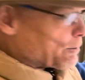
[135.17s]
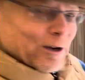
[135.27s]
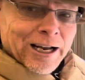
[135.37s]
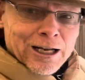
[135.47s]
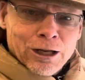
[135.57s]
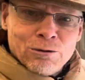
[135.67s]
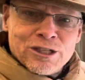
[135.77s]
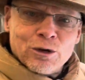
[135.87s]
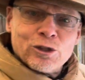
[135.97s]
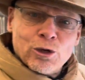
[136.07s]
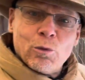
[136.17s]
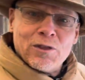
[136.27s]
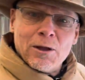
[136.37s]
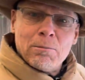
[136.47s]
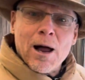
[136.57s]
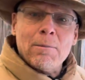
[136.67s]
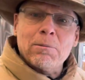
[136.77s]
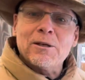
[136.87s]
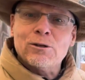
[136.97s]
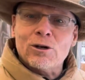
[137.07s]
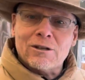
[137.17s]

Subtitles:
we're getting closer to what they'll probably look